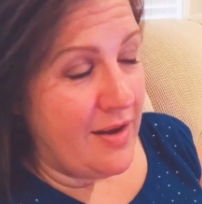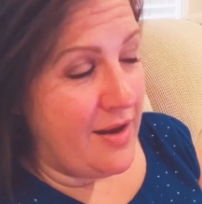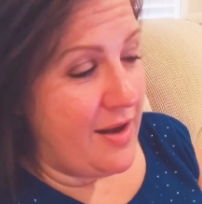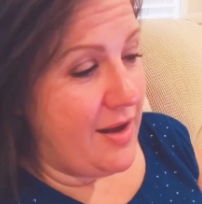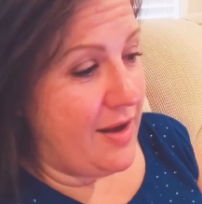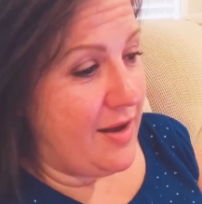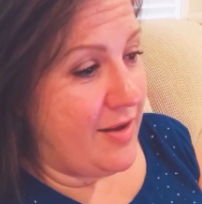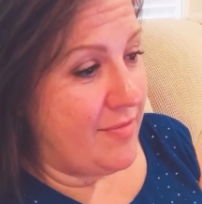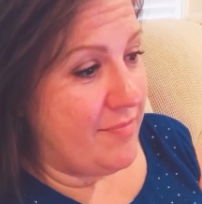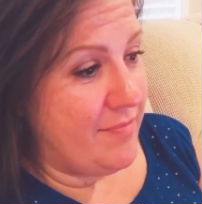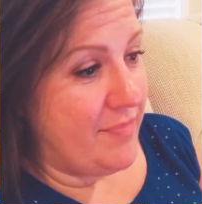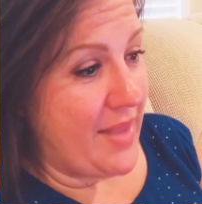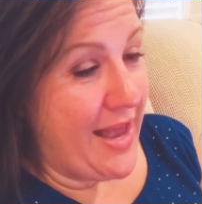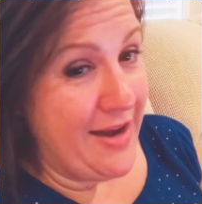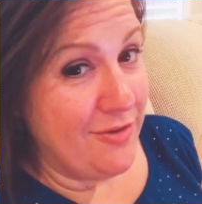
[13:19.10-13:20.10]

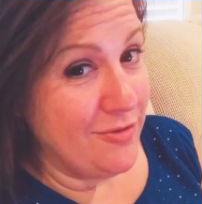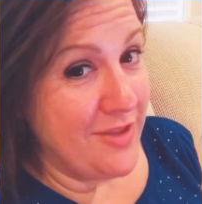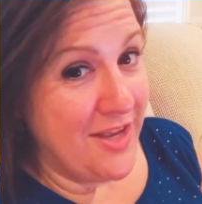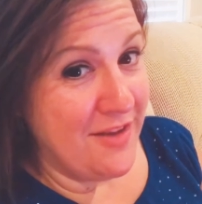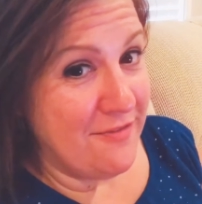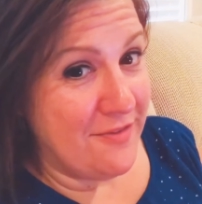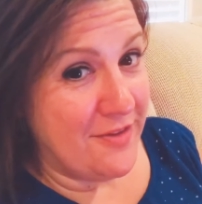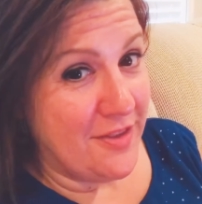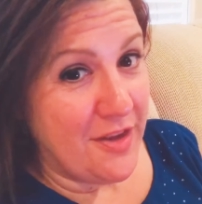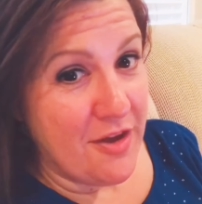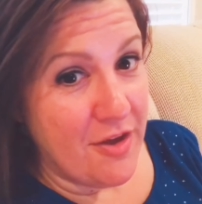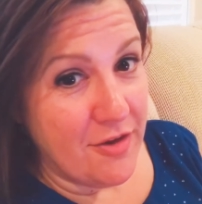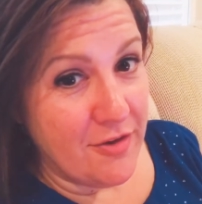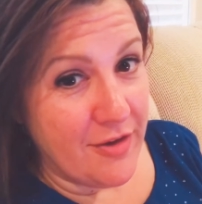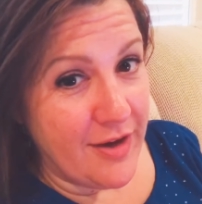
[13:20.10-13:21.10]
I don't like feeling
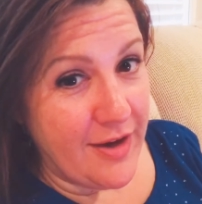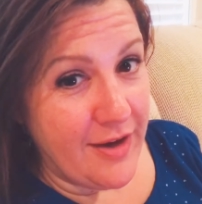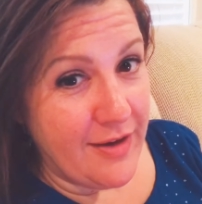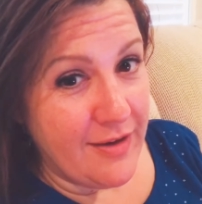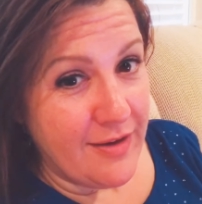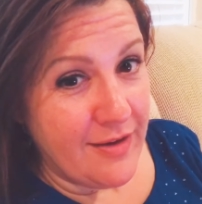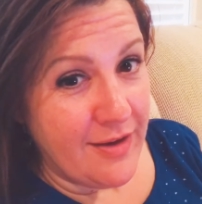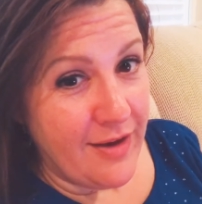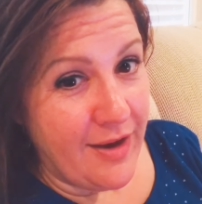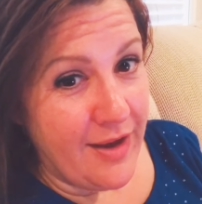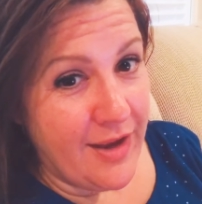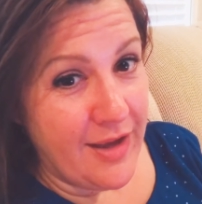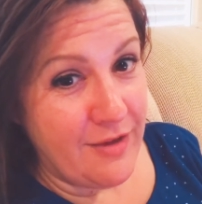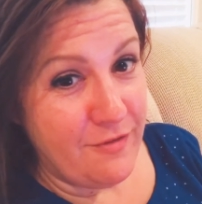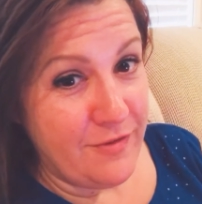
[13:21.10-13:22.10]
hungry,
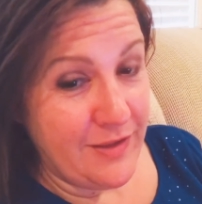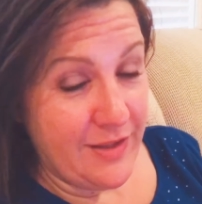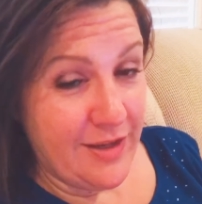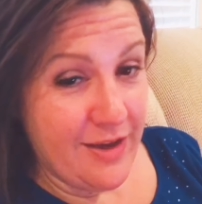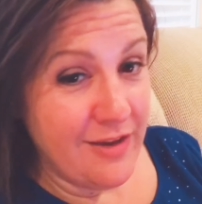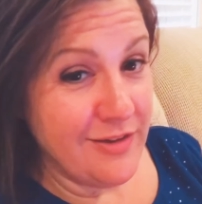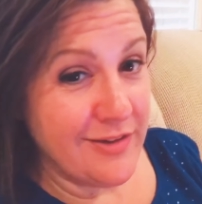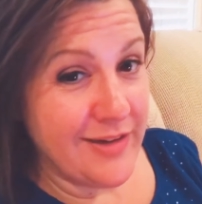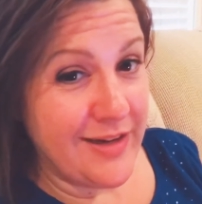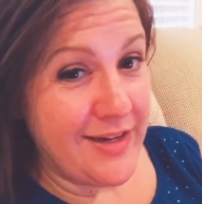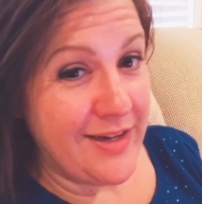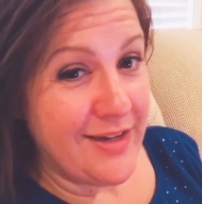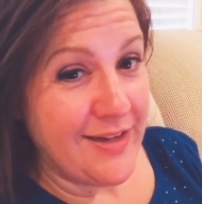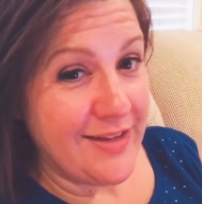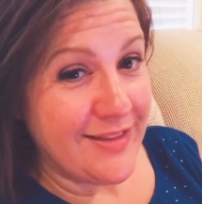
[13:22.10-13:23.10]
and feeling
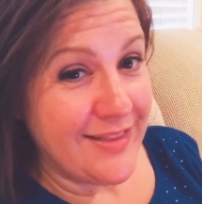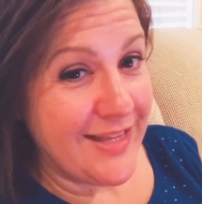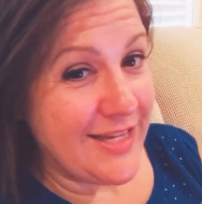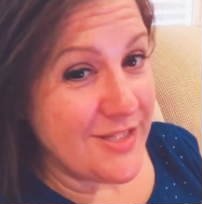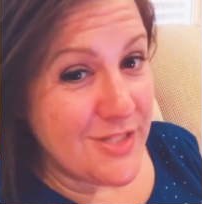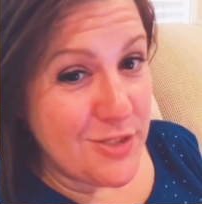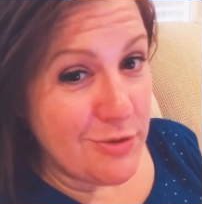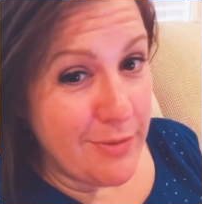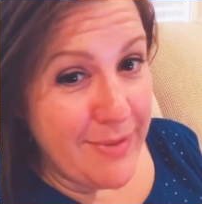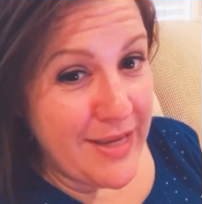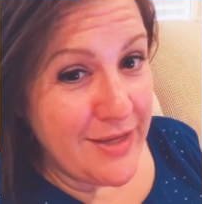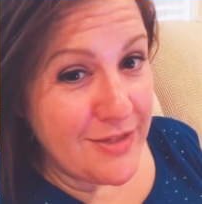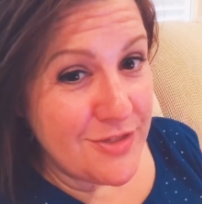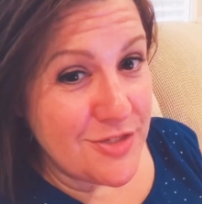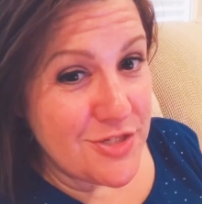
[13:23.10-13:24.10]
hungry leads to a
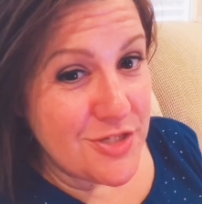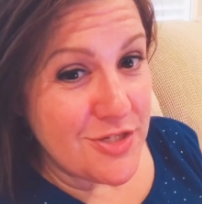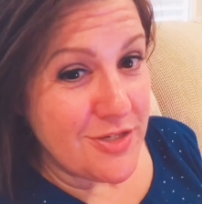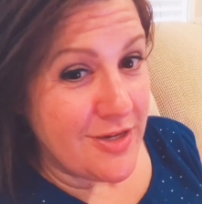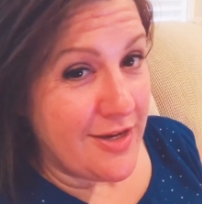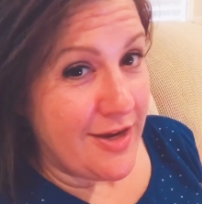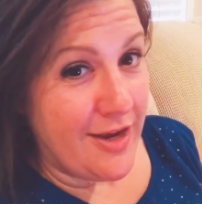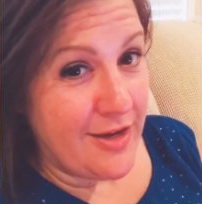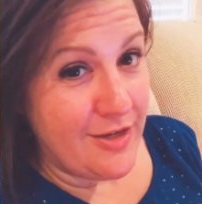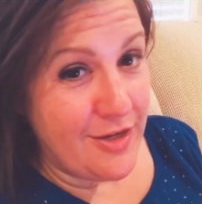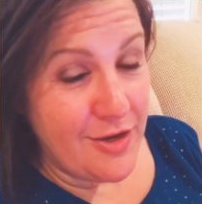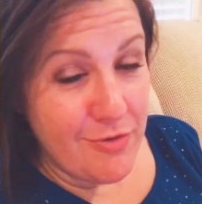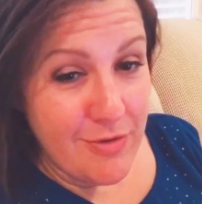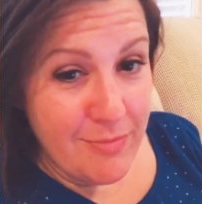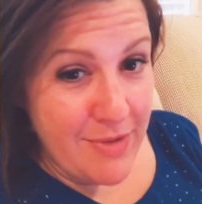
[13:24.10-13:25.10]
binge. And you
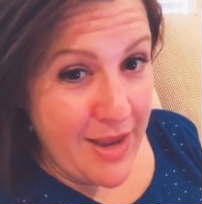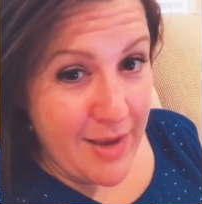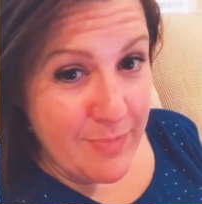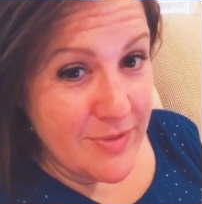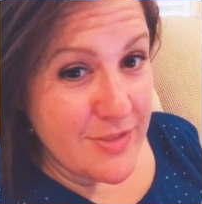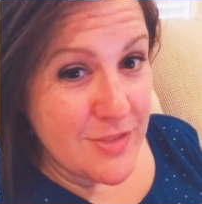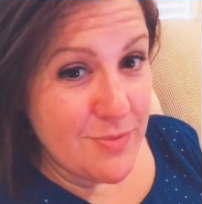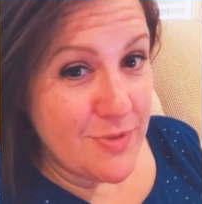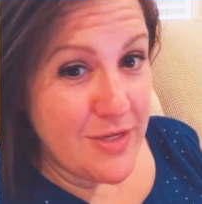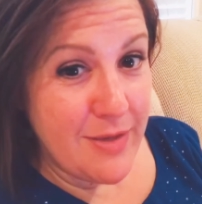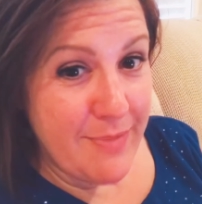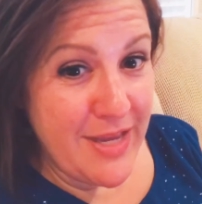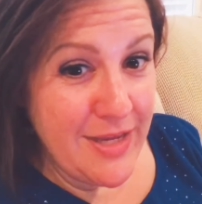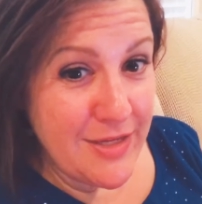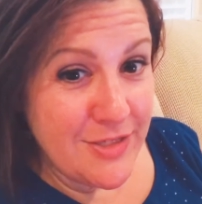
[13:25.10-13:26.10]
know what happens when you
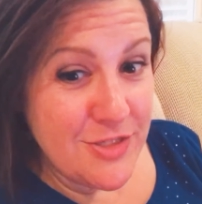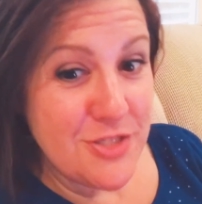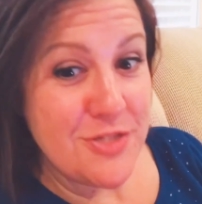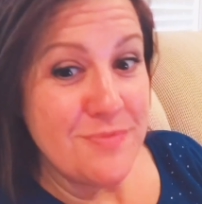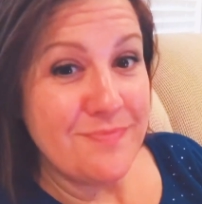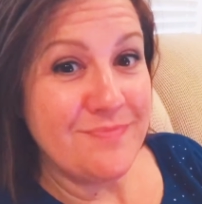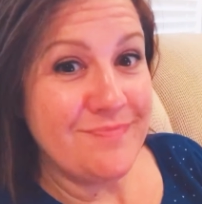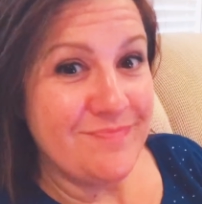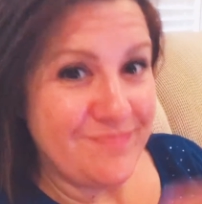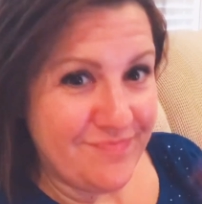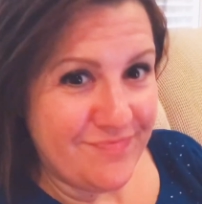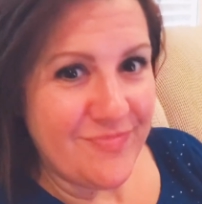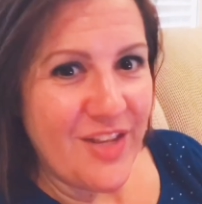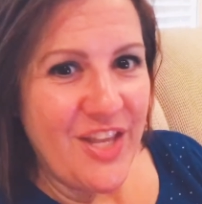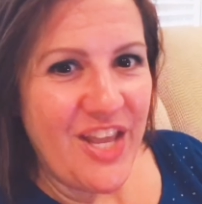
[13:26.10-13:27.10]
binge?
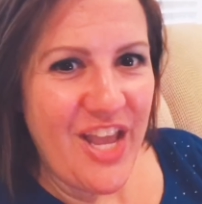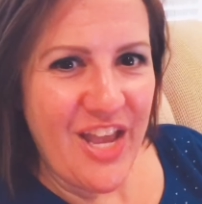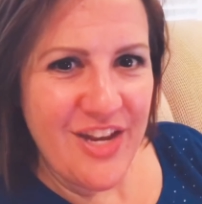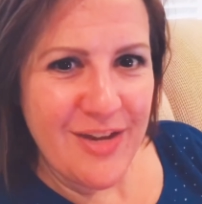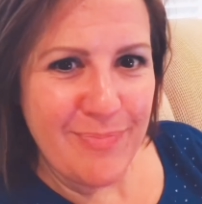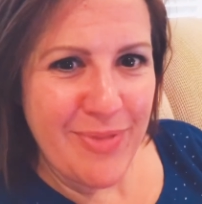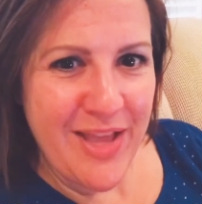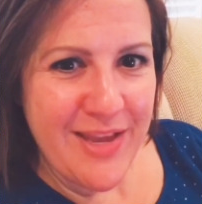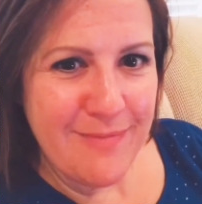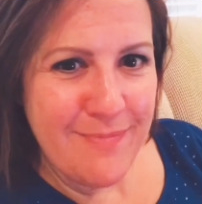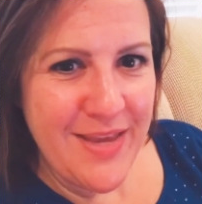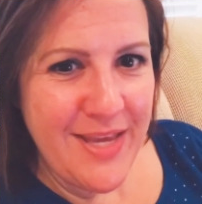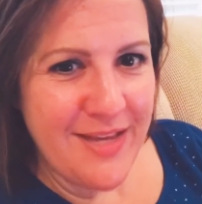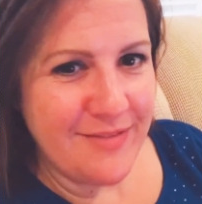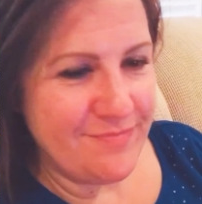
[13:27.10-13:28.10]
You end up like
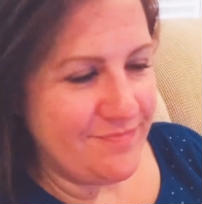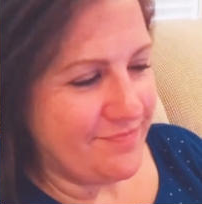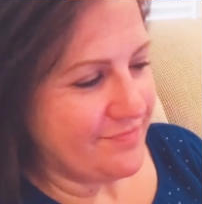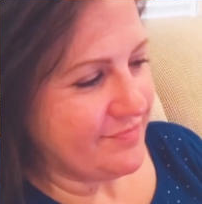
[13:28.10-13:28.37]
me.